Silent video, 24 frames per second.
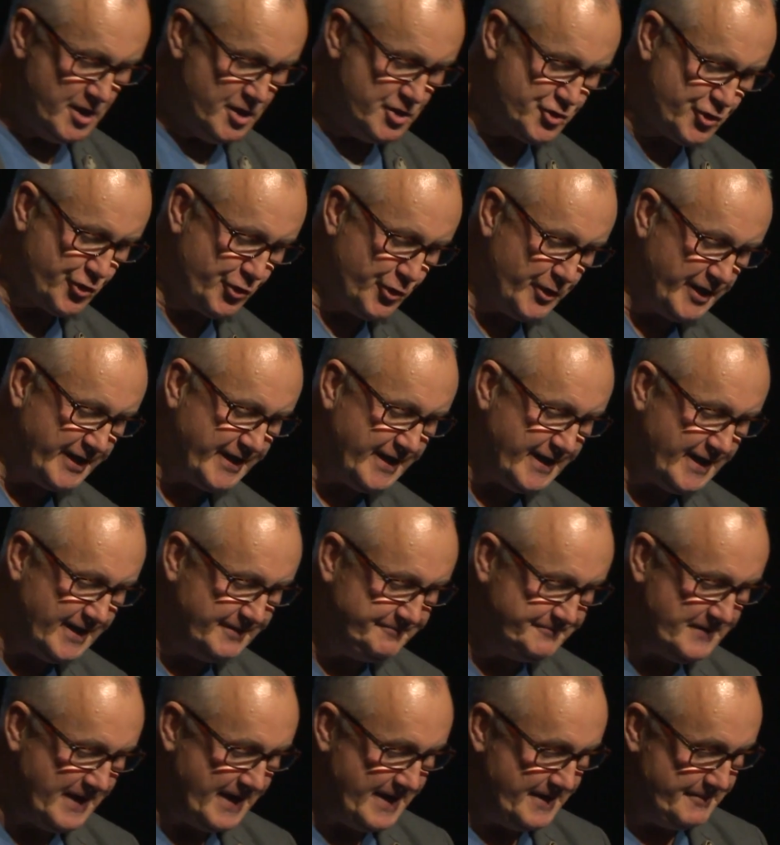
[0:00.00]

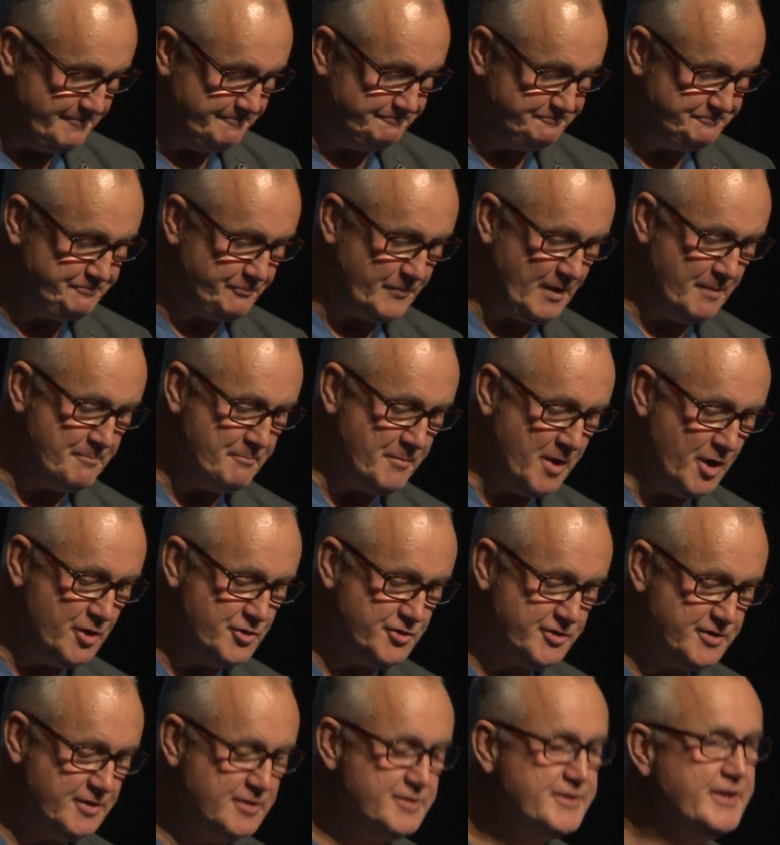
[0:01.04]
trigger
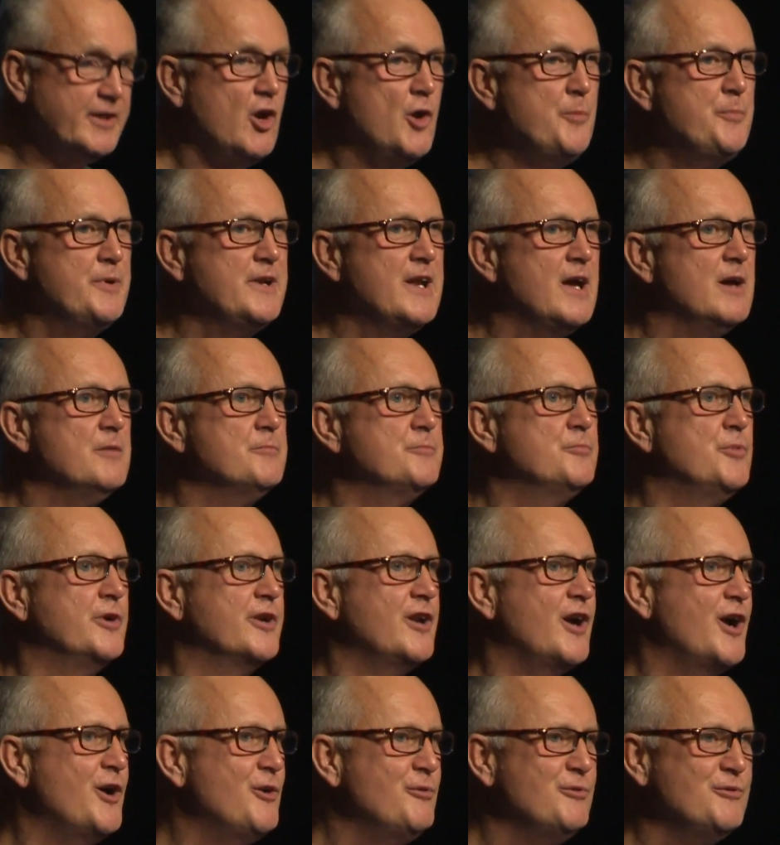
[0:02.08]
emotions and open up what
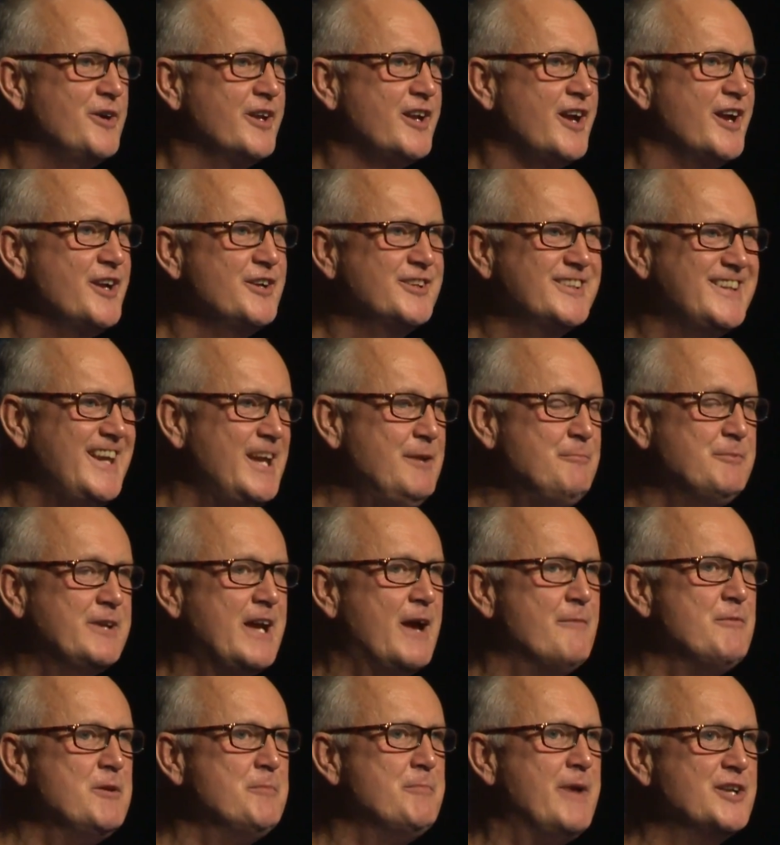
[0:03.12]
I keep
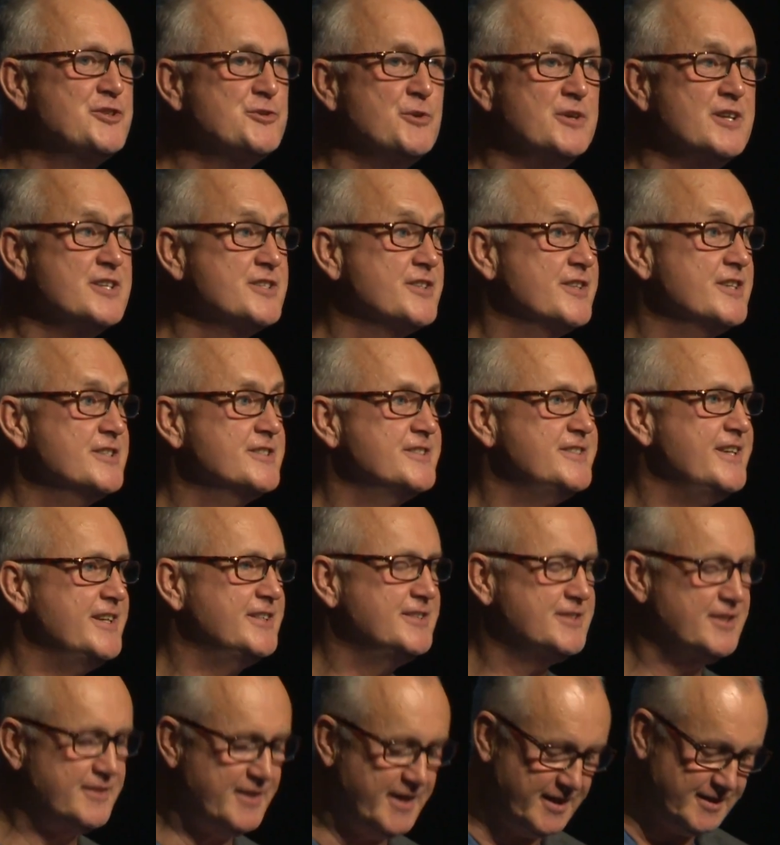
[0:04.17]
coming back to, and it's this
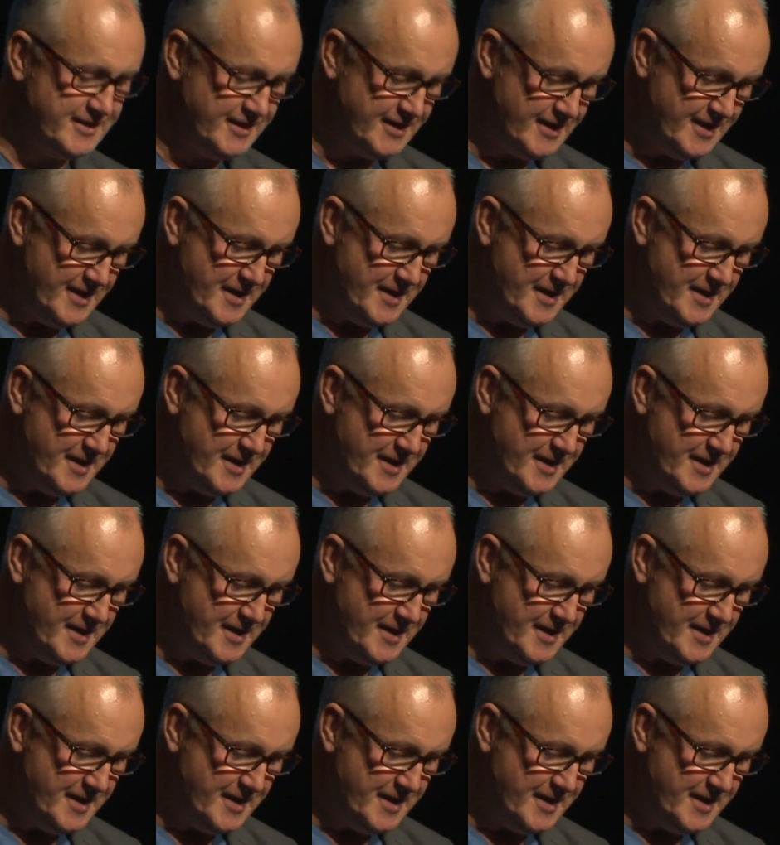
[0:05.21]
sector that